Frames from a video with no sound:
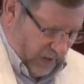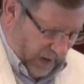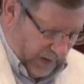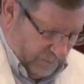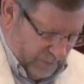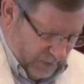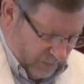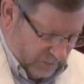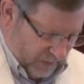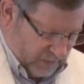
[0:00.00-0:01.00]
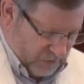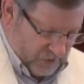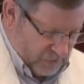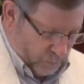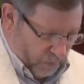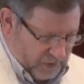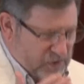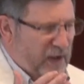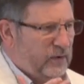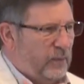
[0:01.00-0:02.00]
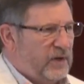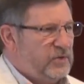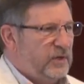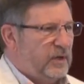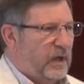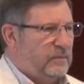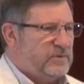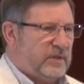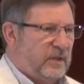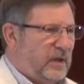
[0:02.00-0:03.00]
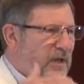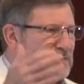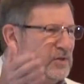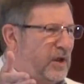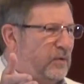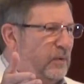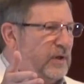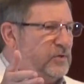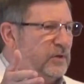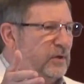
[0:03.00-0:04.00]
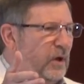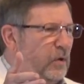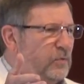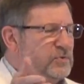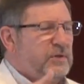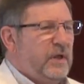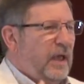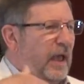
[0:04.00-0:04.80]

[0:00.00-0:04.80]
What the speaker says: I build and just one generation comes and the next generation goes,